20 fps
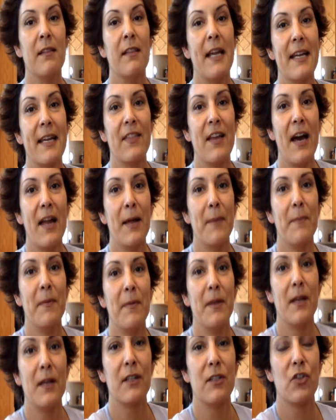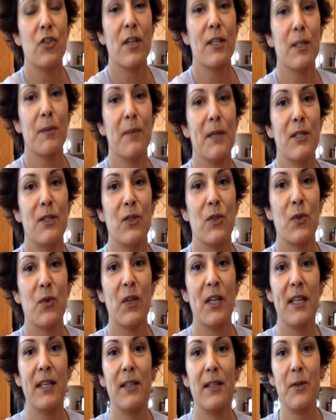Like that. I'm going to adjust my
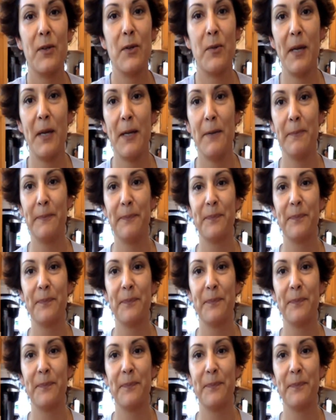screen a little bit.